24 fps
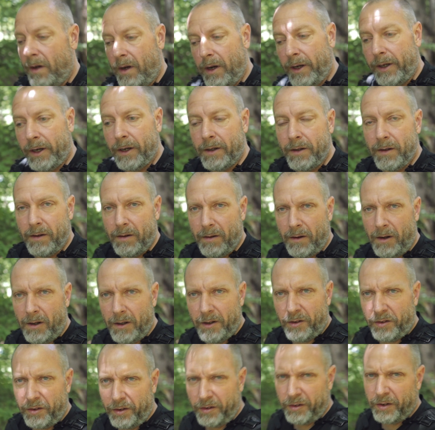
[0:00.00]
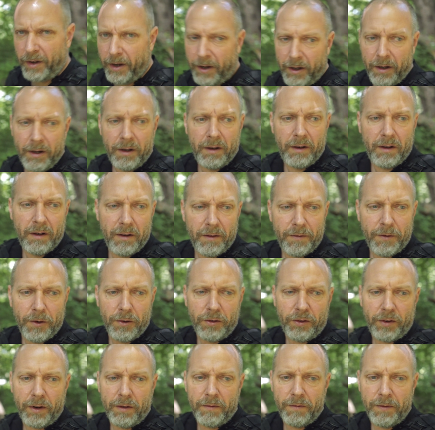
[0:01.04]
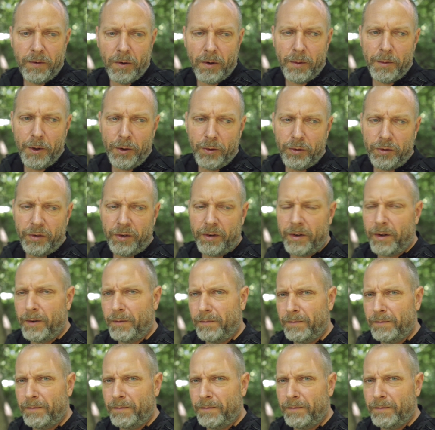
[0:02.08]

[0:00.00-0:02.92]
I can honestly say, first and foremost,